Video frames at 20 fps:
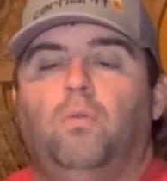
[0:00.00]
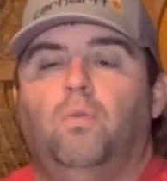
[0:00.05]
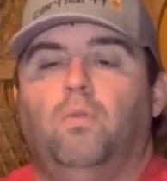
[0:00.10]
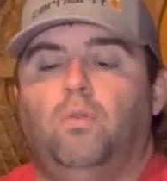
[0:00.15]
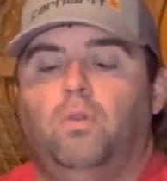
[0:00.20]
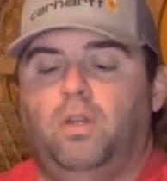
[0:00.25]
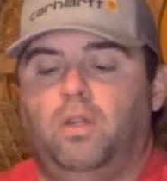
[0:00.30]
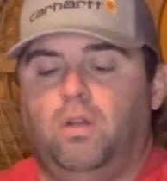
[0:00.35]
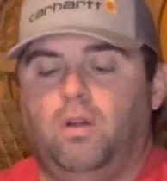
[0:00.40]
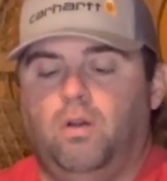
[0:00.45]

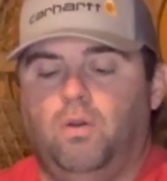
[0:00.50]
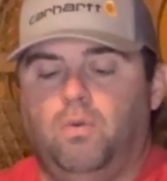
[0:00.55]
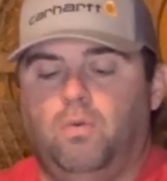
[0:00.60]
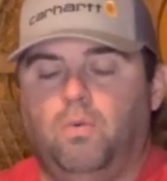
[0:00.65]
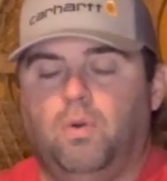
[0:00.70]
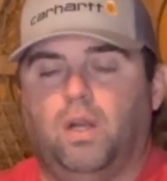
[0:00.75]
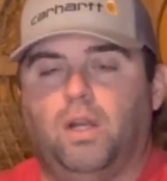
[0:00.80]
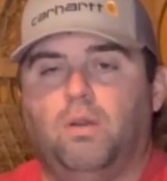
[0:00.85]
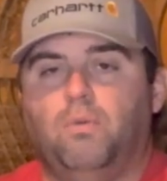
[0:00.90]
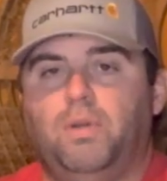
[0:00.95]

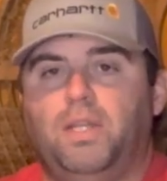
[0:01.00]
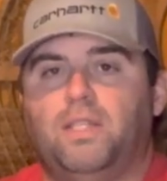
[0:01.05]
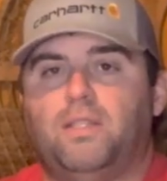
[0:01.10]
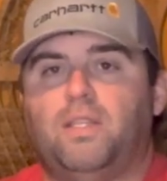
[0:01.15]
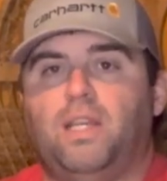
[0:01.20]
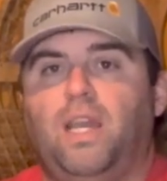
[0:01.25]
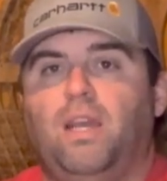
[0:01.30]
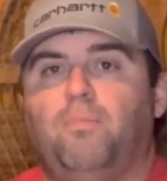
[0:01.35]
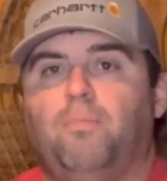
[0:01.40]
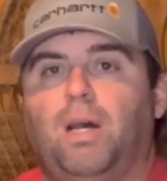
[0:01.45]
where can we
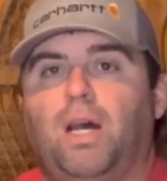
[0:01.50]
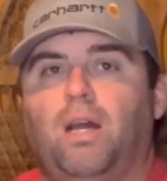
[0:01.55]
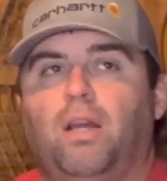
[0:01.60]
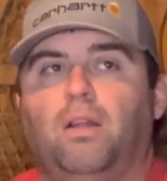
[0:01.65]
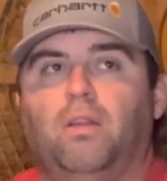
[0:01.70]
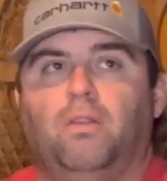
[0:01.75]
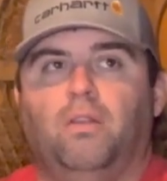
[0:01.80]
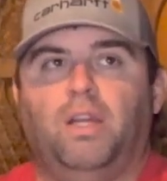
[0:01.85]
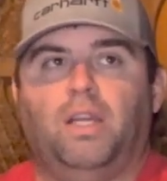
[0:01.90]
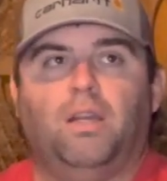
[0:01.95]
stay in
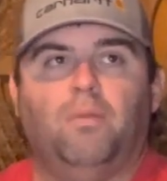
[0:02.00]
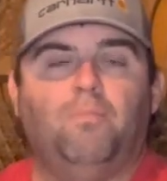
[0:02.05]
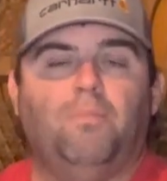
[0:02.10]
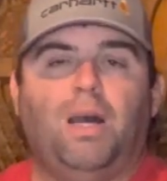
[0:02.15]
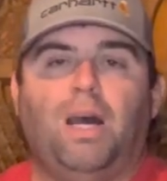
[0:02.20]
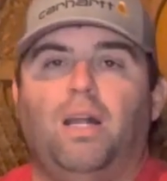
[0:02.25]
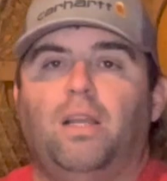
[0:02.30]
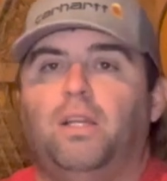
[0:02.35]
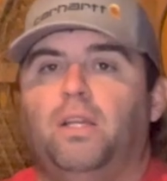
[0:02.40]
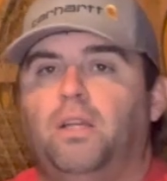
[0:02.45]

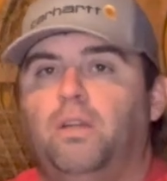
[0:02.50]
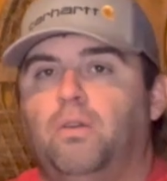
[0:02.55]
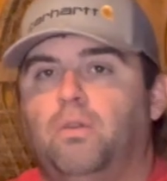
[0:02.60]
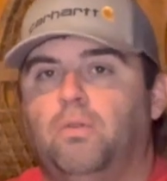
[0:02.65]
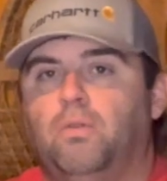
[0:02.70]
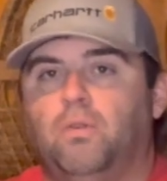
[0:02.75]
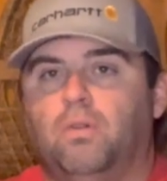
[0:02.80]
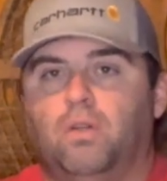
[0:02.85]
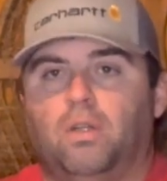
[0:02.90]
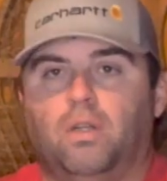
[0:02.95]
Montague
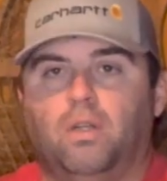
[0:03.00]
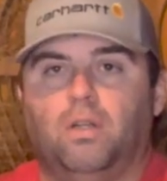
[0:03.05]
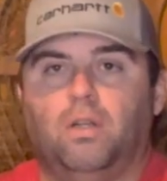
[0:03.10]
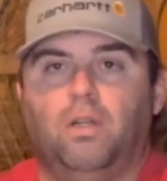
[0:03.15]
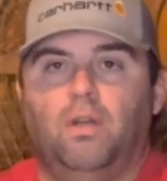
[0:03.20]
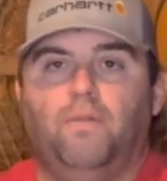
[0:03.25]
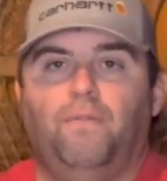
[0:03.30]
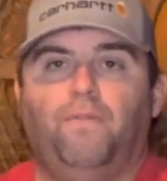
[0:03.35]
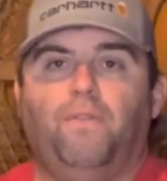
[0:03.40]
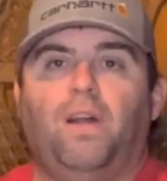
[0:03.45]
or
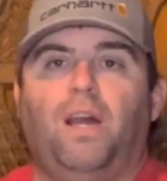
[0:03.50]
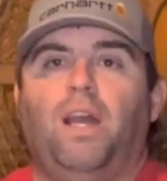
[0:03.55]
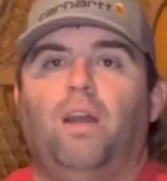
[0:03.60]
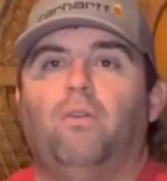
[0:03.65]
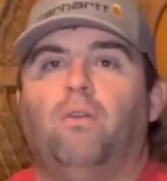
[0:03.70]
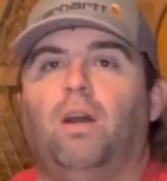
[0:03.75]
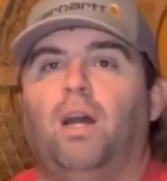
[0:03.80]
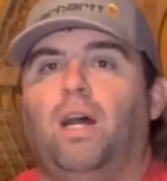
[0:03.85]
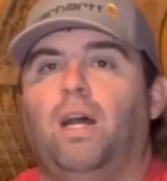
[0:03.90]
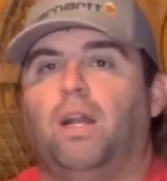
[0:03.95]
Flat
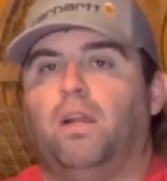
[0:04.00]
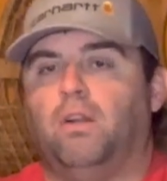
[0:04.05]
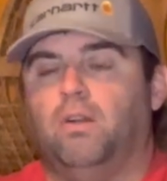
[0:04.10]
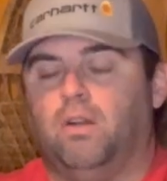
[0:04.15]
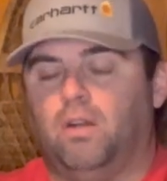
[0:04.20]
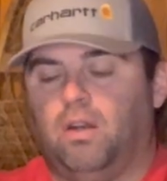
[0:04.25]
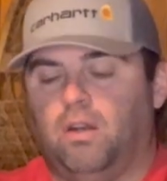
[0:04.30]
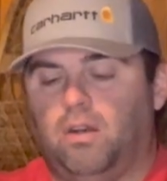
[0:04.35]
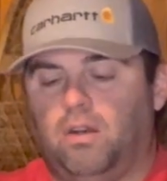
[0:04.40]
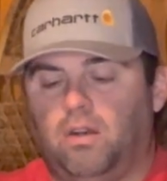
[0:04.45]
Rock
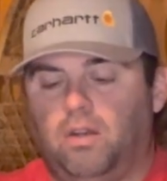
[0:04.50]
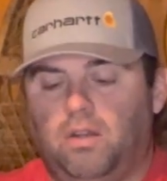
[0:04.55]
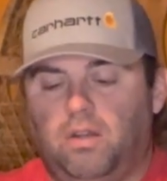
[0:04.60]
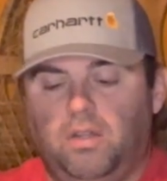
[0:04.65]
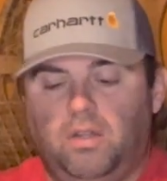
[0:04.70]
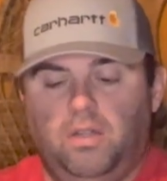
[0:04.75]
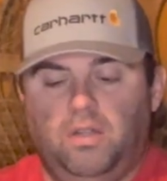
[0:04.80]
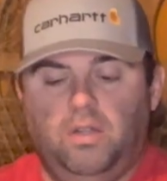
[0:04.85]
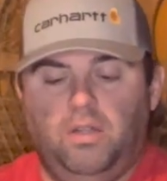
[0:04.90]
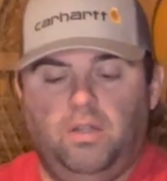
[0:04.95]
or
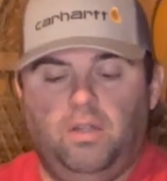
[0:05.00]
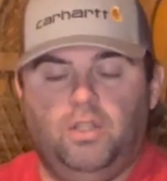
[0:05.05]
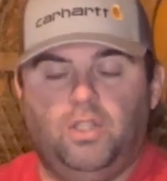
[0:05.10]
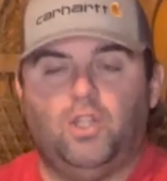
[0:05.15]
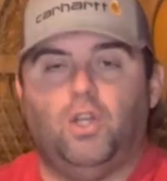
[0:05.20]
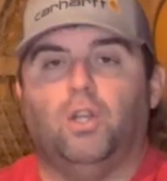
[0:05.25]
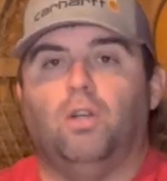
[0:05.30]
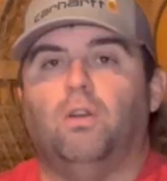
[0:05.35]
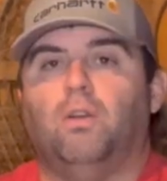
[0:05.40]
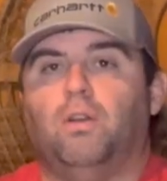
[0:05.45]

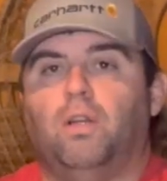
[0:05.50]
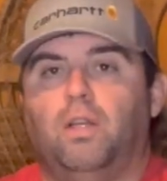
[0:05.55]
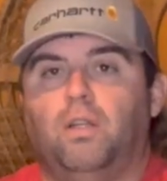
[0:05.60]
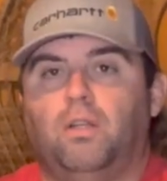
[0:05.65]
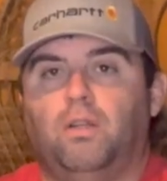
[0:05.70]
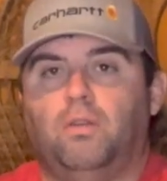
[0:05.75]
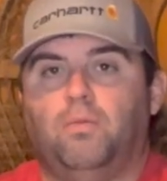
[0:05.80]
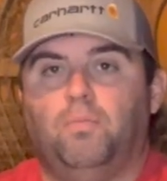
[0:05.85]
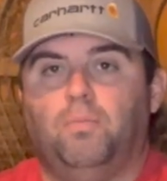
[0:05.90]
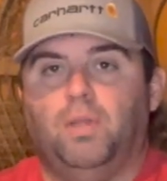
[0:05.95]

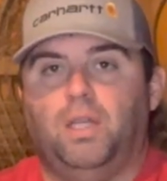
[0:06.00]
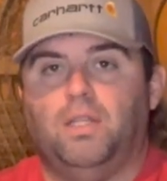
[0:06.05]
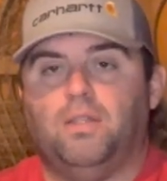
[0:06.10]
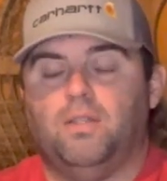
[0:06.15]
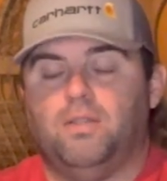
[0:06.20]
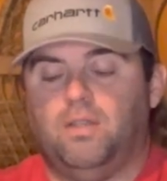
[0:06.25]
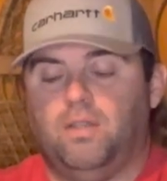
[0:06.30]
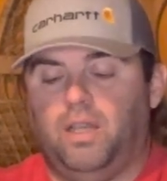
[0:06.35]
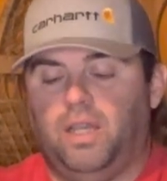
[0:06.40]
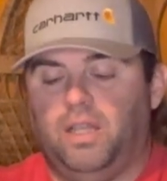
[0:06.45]
Turin,
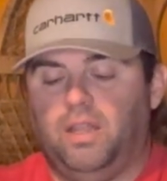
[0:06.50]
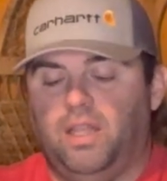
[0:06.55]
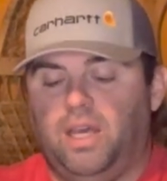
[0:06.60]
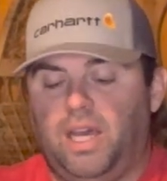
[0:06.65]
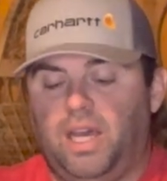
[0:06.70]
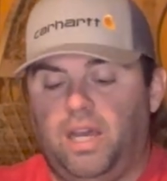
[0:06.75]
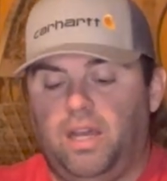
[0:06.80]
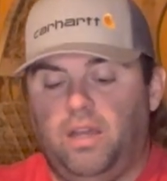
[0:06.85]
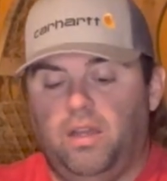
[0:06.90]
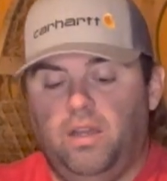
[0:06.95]
places like
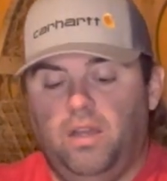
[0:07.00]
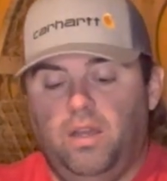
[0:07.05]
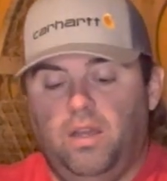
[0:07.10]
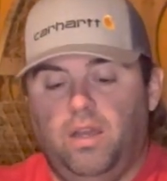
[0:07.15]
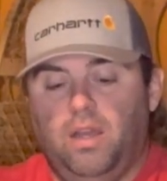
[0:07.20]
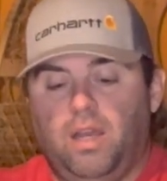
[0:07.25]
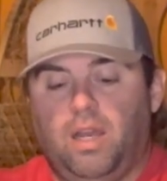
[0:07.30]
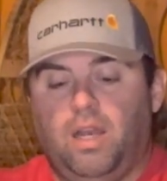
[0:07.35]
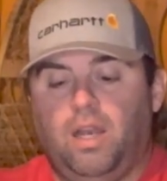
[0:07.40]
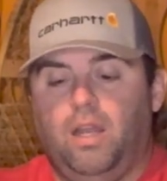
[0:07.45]
that.
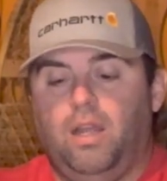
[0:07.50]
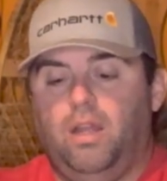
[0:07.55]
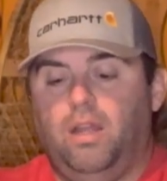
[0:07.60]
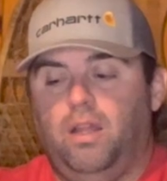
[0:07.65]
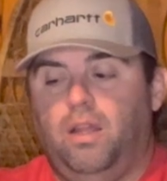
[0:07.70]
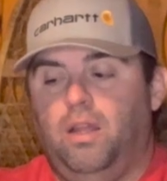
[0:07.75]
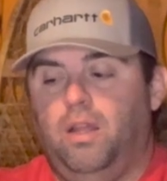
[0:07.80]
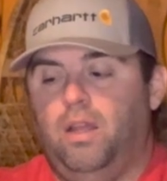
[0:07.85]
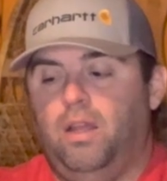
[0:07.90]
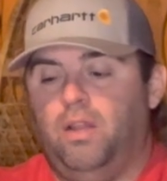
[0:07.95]
And
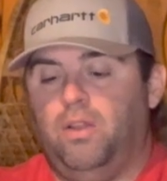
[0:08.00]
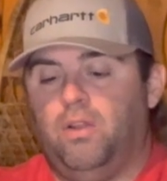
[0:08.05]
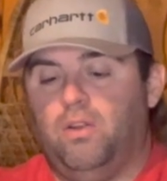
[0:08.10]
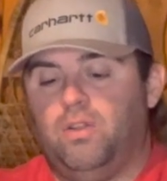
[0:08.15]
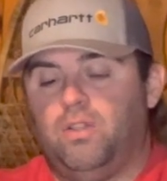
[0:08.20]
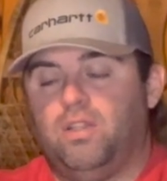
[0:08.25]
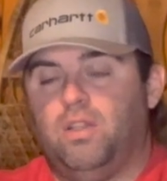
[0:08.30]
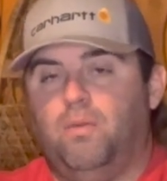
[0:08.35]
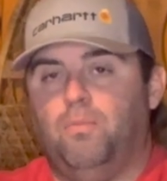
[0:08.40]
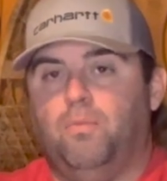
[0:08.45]

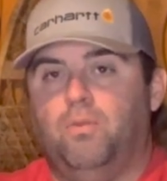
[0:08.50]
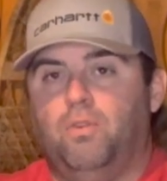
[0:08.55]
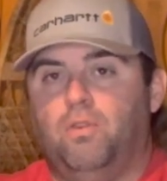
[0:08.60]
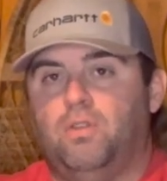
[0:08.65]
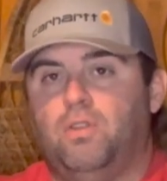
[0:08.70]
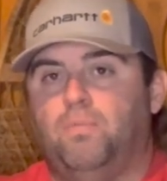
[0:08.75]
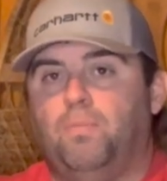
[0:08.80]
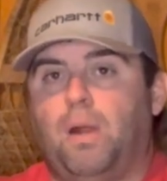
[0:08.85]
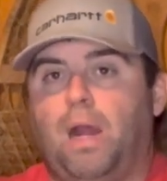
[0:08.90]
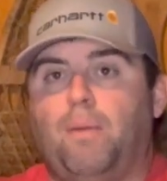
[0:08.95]
there's
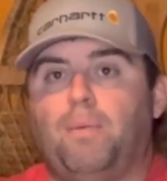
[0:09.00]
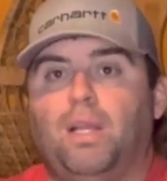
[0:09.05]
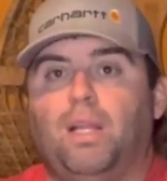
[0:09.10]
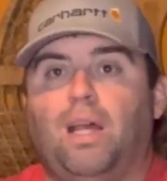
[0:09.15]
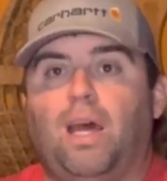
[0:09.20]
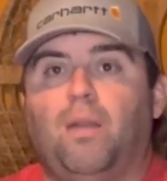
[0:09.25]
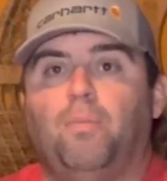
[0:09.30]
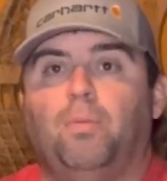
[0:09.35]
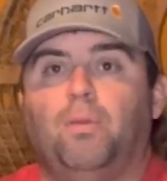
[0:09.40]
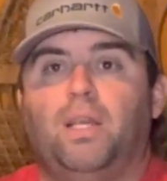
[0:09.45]
probably a
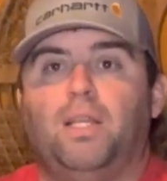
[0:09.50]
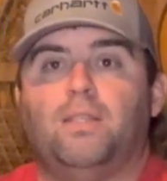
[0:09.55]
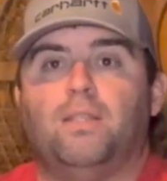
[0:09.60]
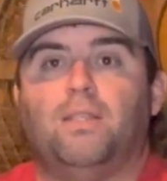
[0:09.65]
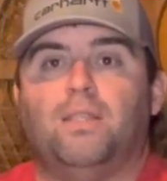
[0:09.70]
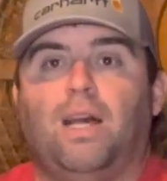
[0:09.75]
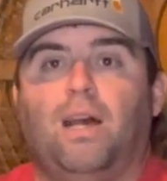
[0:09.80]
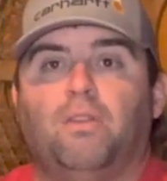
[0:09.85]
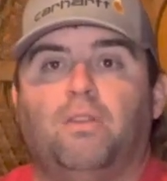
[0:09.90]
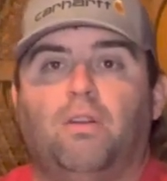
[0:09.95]
lot of
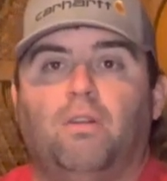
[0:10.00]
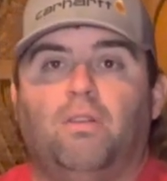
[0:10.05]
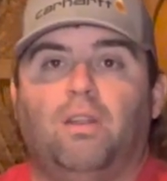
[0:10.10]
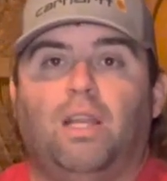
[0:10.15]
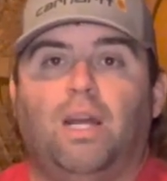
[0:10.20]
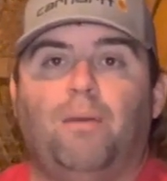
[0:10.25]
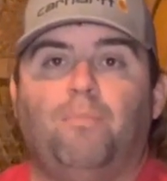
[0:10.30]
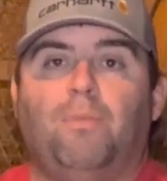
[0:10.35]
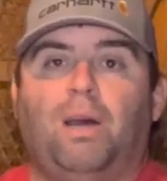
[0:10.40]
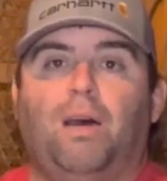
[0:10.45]
places out there that
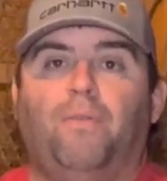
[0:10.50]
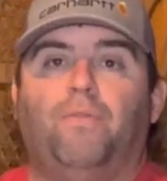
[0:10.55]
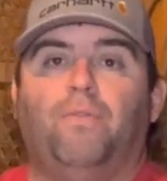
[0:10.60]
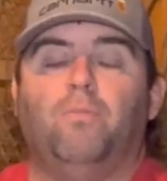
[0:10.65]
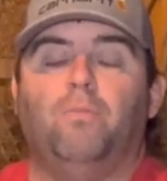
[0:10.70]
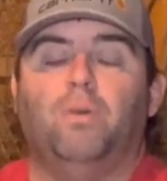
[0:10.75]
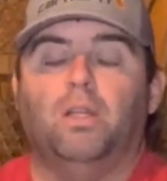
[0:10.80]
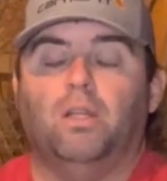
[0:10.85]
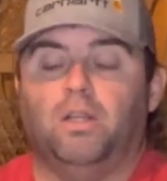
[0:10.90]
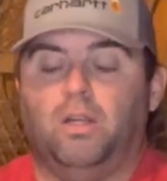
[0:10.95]
I'm not
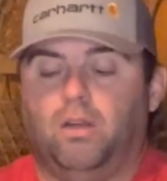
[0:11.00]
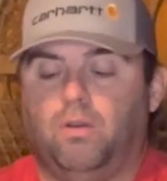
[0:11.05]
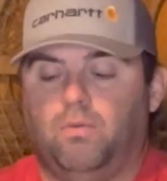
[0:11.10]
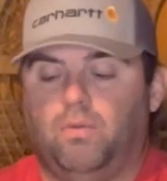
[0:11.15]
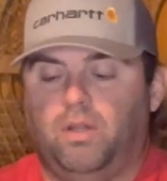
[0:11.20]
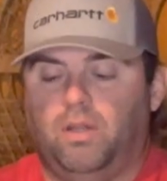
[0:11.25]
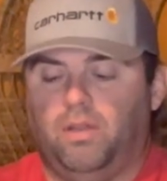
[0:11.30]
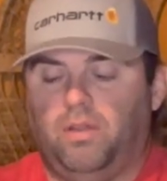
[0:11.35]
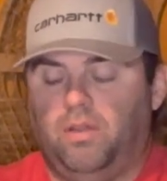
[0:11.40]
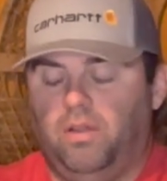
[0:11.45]
familiar
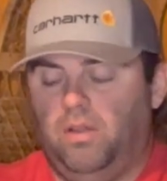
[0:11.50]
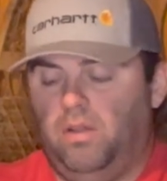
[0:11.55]
with.